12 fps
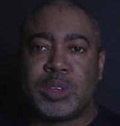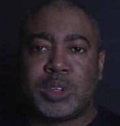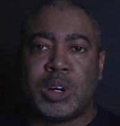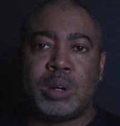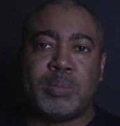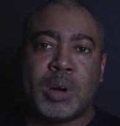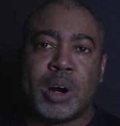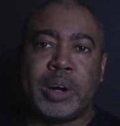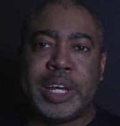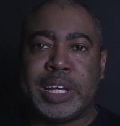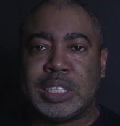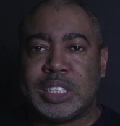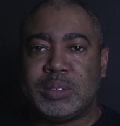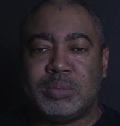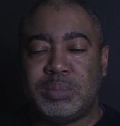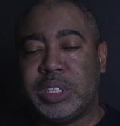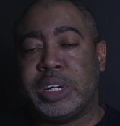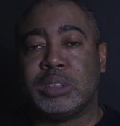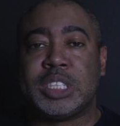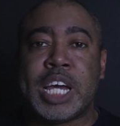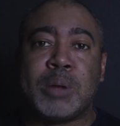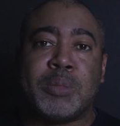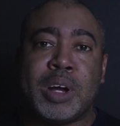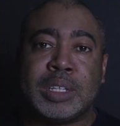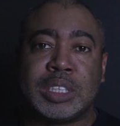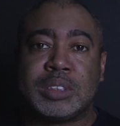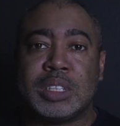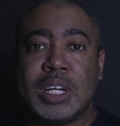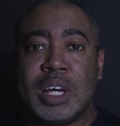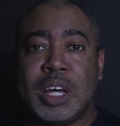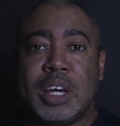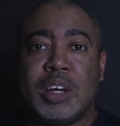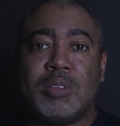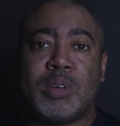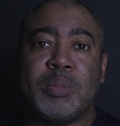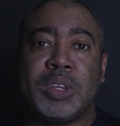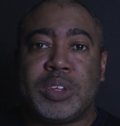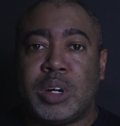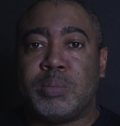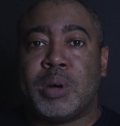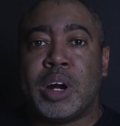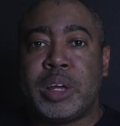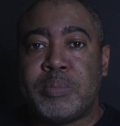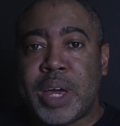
third party, Tamron's from a third-party